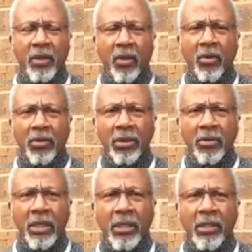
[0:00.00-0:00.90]
the
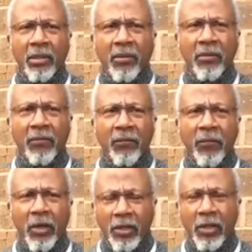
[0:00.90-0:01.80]
older you get, the
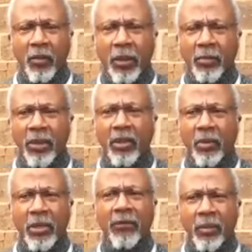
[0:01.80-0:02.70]
farther you want to
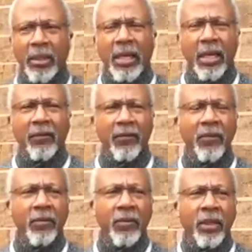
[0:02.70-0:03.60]
be away from a knife.
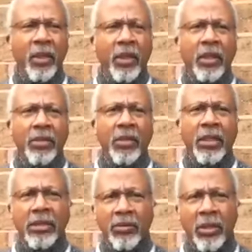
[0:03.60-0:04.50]

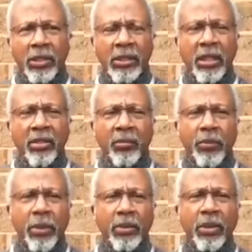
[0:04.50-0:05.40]
So I saw the
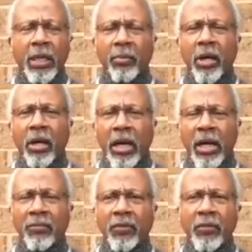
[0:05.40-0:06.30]
second opinion. The
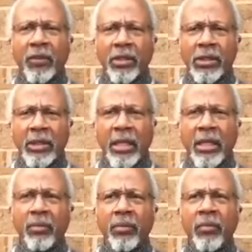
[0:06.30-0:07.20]
MRI revealed the
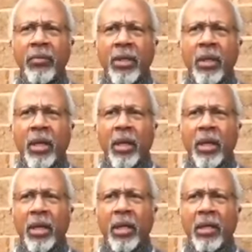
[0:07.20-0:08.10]
same.
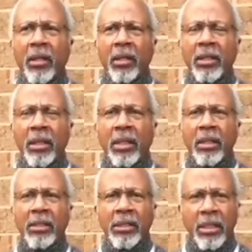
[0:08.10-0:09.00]
Uh,
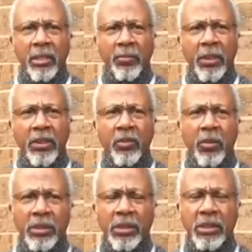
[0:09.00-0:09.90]
the second
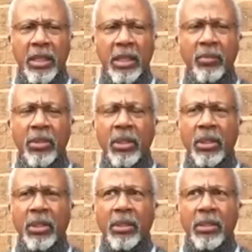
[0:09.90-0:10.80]
opinion was the same
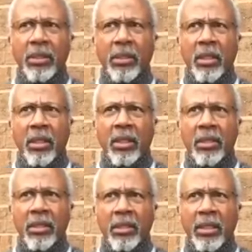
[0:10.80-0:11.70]

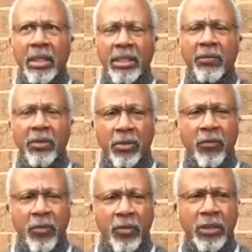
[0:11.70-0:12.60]
uh, anterior
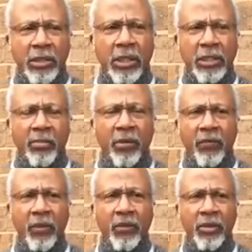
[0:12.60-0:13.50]
cervical
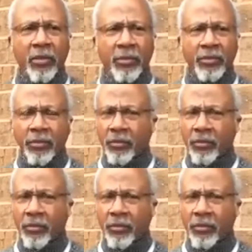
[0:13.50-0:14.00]
discectomy fusion.